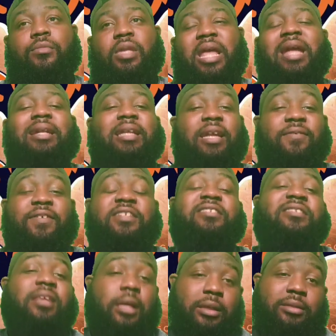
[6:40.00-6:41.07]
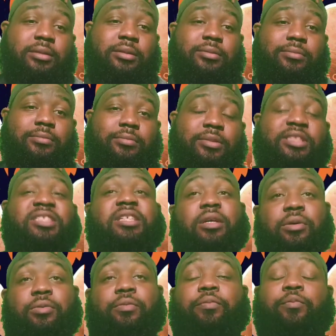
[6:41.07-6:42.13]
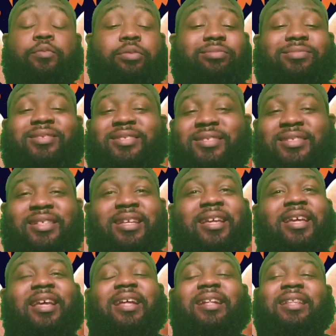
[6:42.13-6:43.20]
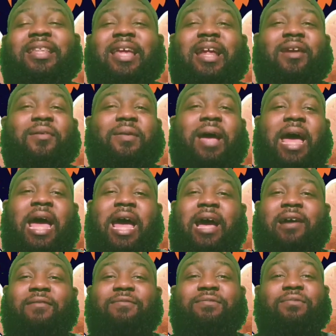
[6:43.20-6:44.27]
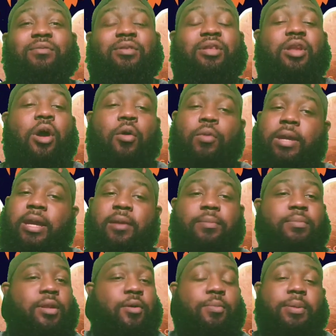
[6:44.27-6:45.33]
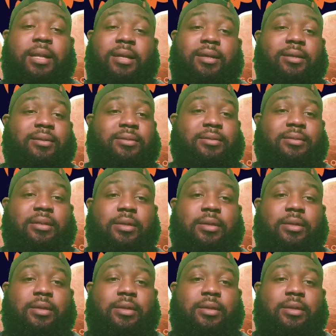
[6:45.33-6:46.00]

their defense sucks. So they don't have no players.